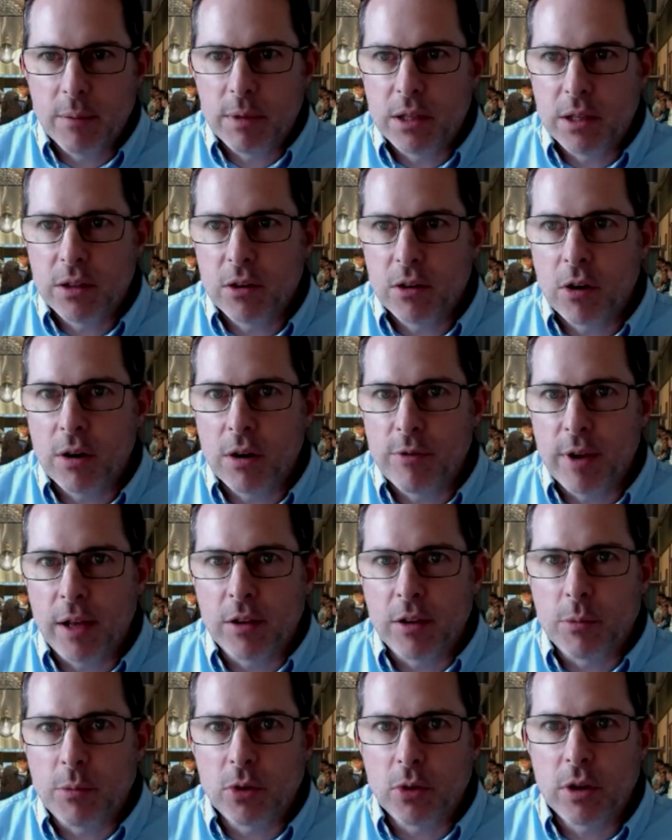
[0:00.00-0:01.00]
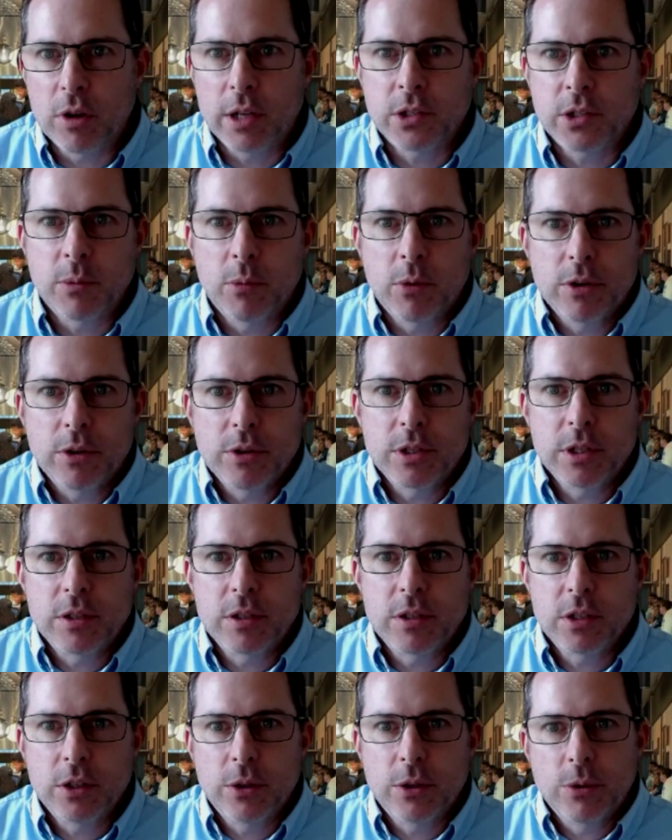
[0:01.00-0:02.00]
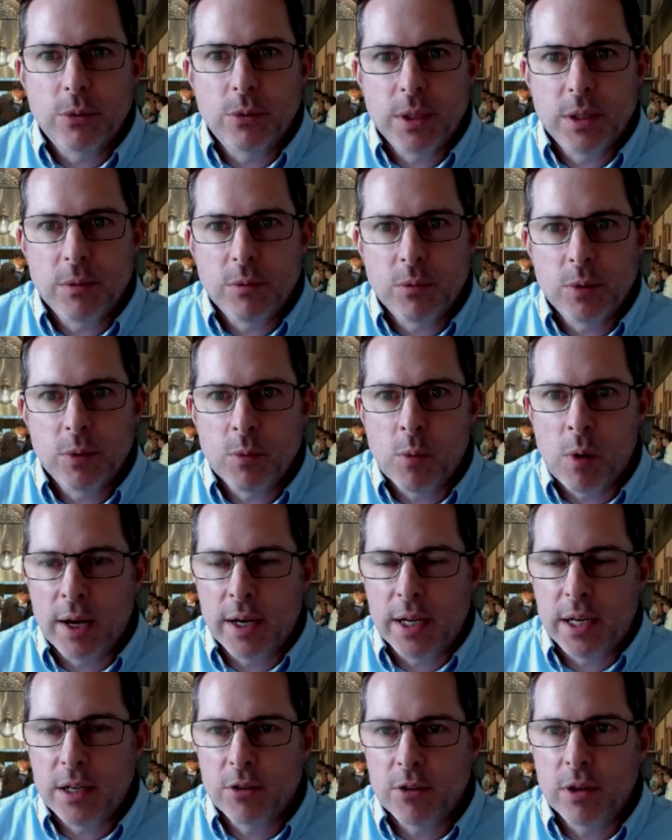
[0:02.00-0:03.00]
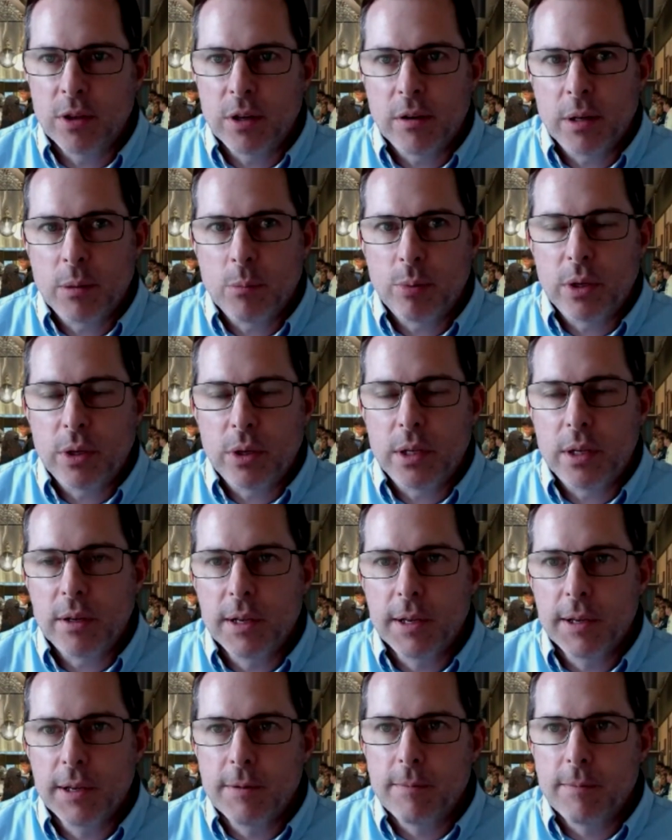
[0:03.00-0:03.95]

I mean, they're our valuable customers, and so we want to hear their input.